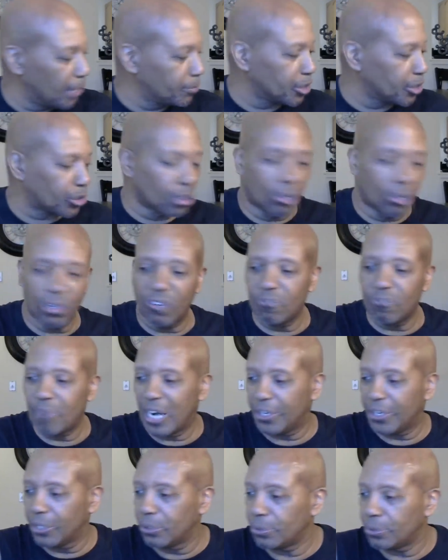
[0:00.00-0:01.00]
I'm just going over
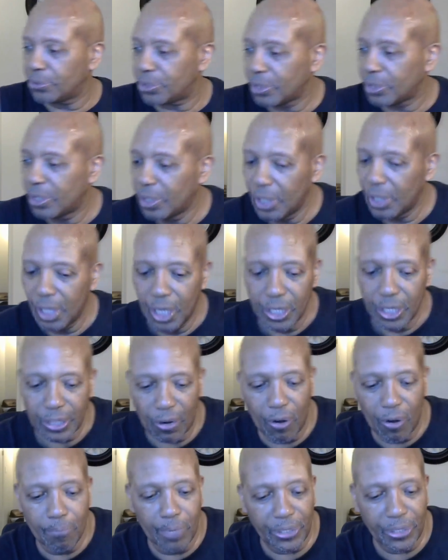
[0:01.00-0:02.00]
my notes.
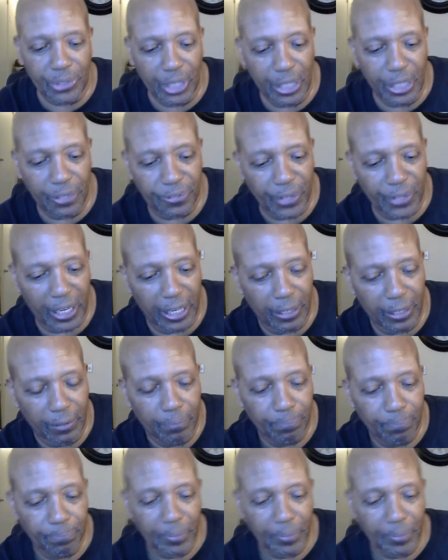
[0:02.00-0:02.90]
So I won't miss anything.